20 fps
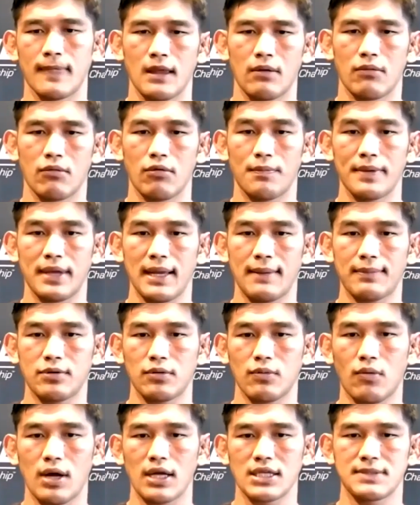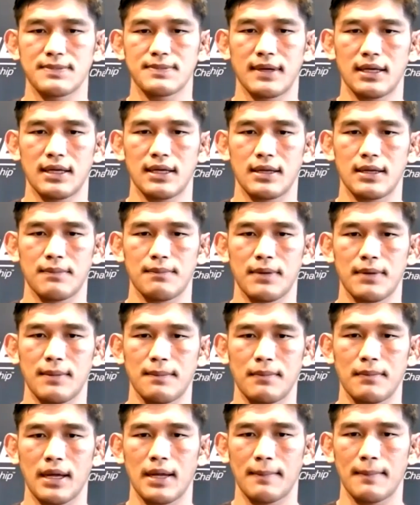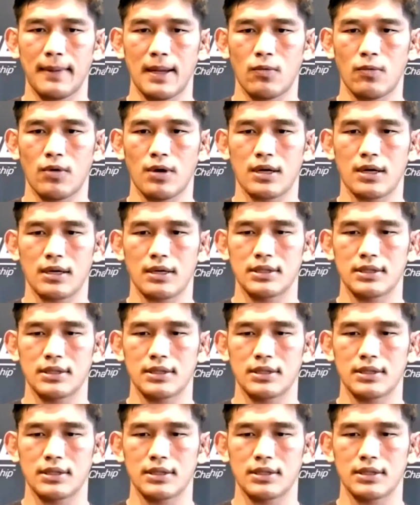will be able to watch my work.